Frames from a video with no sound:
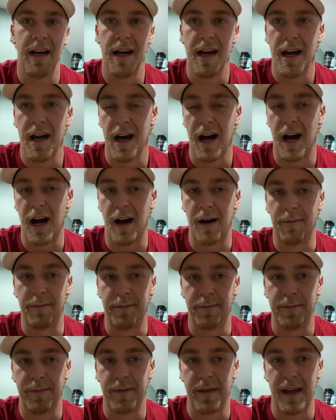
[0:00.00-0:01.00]
Have
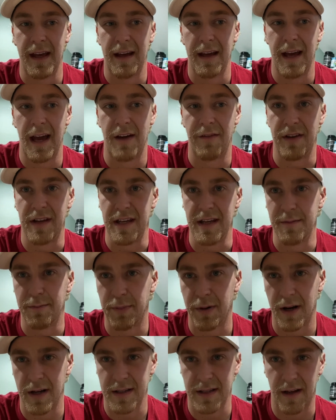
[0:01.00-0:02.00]
a heat
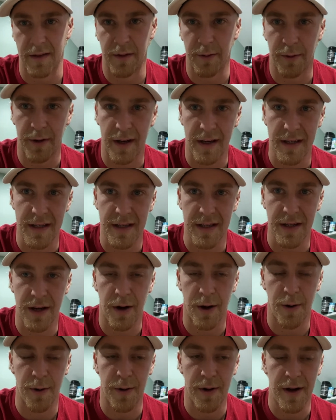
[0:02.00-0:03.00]
press on the way,
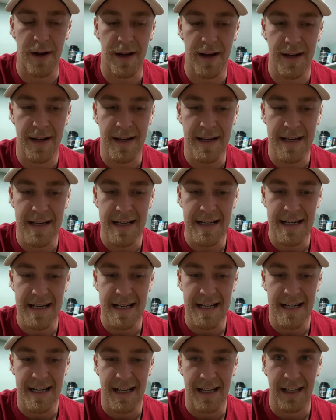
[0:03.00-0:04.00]
so
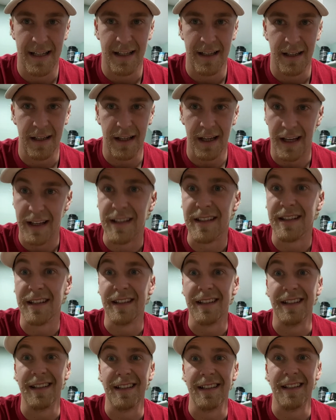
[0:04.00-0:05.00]
it's
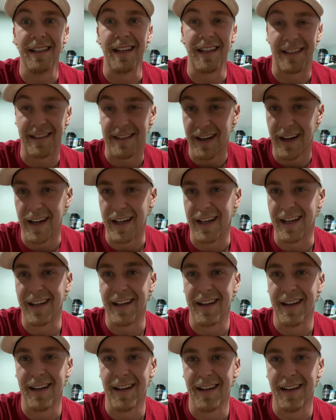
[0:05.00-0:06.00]
exciting.
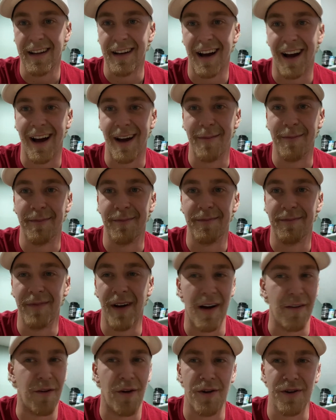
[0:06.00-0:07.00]
I've
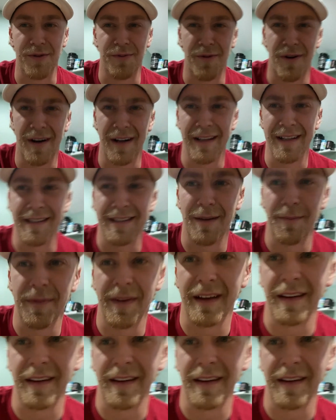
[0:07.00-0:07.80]
always wanted something